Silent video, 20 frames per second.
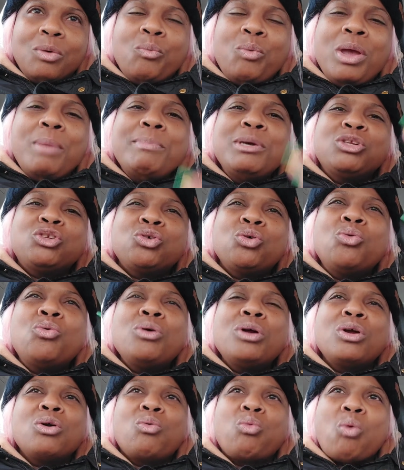We
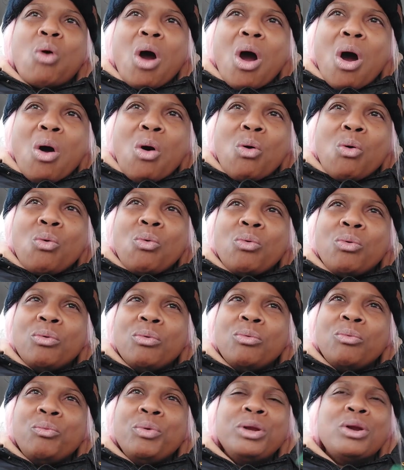mature and grow.
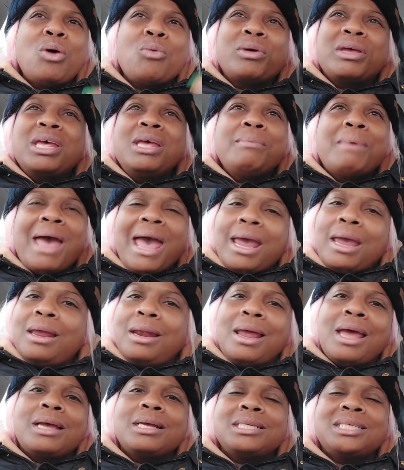We don't keep acting
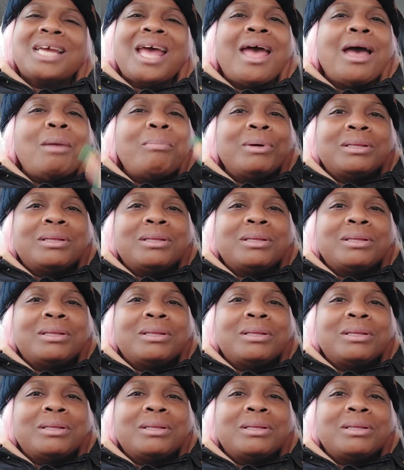like a child,